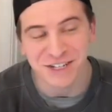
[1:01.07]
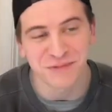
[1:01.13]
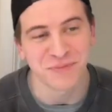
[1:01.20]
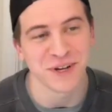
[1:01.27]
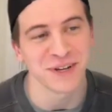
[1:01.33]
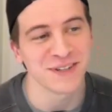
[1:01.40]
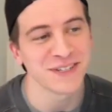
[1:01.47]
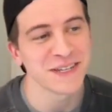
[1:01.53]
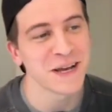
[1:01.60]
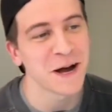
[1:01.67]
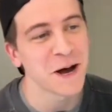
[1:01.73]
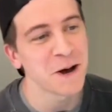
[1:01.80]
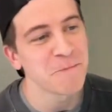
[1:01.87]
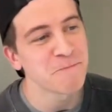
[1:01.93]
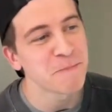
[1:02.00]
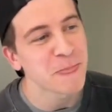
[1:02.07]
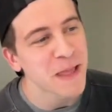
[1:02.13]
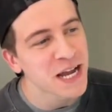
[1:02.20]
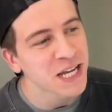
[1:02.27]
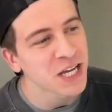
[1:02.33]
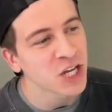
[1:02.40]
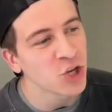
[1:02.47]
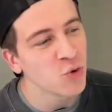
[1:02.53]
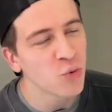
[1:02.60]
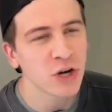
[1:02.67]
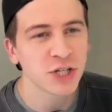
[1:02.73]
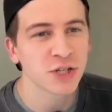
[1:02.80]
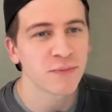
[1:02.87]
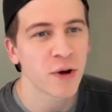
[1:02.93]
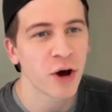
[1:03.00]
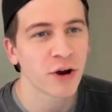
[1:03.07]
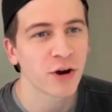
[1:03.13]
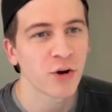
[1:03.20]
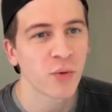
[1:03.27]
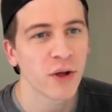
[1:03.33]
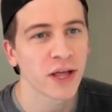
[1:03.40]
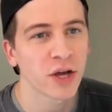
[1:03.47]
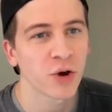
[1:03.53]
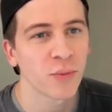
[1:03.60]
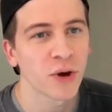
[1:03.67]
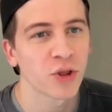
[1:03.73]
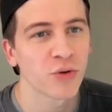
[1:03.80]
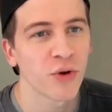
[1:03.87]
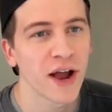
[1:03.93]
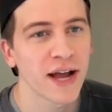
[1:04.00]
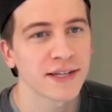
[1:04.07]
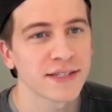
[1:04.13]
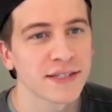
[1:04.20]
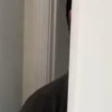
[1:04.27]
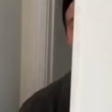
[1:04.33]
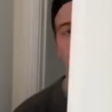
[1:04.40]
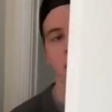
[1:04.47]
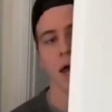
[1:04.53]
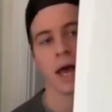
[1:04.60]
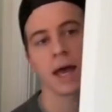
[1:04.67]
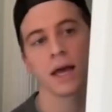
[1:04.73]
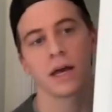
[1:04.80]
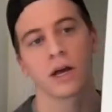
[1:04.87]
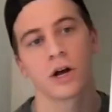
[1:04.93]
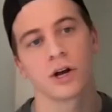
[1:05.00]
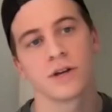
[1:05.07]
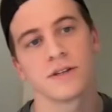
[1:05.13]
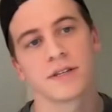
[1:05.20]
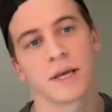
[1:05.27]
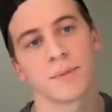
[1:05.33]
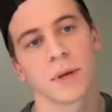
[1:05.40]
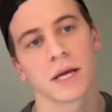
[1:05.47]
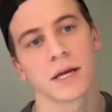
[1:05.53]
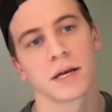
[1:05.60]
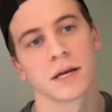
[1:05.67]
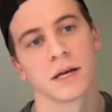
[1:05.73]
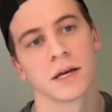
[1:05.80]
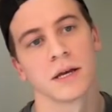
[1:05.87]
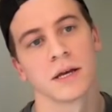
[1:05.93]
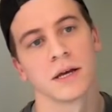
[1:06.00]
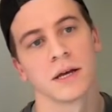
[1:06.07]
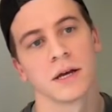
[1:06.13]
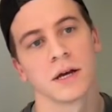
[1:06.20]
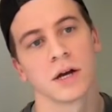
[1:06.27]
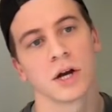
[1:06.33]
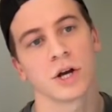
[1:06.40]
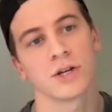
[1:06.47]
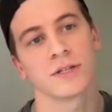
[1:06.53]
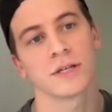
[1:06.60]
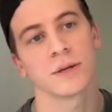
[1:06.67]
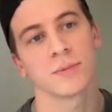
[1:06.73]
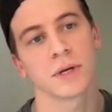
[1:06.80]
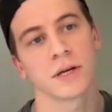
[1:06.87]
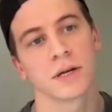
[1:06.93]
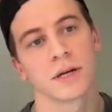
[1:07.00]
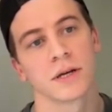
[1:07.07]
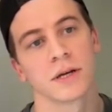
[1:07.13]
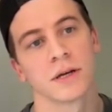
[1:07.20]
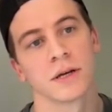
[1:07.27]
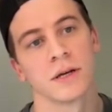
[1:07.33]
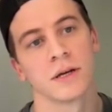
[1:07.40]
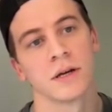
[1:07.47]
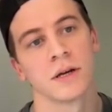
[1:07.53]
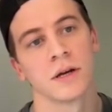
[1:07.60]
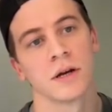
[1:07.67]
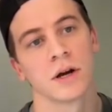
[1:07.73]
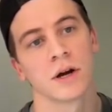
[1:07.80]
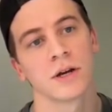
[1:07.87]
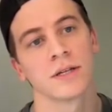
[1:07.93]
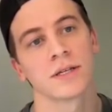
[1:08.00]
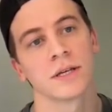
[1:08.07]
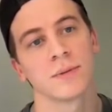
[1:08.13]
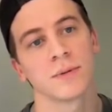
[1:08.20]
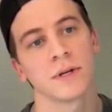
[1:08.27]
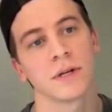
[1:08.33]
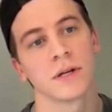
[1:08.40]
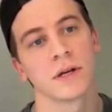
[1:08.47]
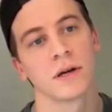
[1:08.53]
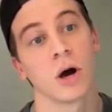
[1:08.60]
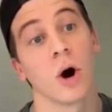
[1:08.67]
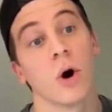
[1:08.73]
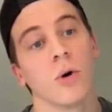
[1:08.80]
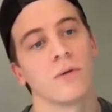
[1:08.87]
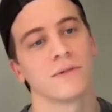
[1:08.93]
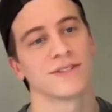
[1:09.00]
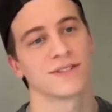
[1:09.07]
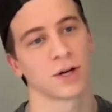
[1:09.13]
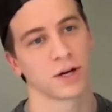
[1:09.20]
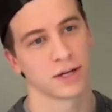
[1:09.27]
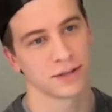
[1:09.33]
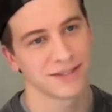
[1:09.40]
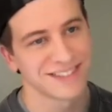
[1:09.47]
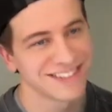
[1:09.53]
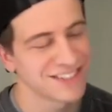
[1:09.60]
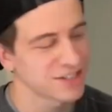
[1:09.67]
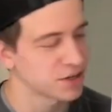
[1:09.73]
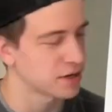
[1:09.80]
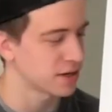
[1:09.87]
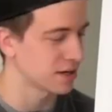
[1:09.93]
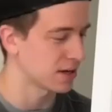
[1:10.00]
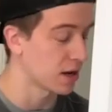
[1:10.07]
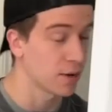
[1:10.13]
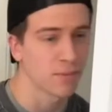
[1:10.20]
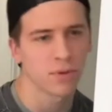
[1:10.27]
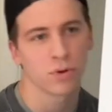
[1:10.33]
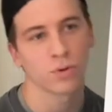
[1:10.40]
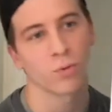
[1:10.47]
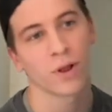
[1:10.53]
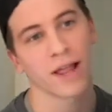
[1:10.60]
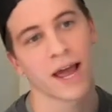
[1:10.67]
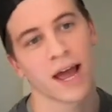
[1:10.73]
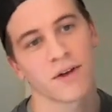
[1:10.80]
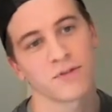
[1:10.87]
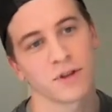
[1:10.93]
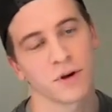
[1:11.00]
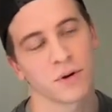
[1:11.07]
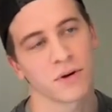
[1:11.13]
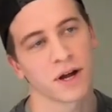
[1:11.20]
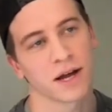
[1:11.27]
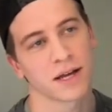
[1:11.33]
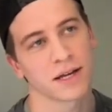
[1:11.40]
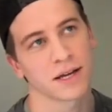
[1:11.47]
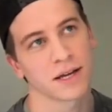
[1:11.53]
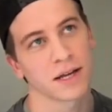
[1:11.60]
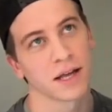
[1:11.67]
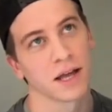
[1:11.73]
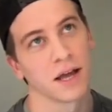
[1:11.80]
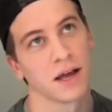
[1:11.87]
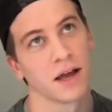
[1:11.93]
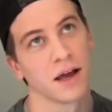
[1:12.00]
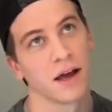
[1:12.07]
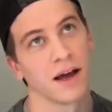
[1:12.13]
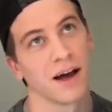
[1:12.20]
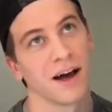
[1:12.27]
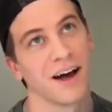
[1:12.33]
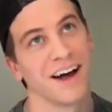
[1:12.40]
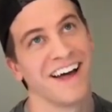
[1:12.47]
your pills. Um, can you watch the monitor while I go mow the grass? Hey, are you sleeping? Are you sleeping? Are you sleeping? Oh, sorry, sorry. Um, while I have you though, I, uh,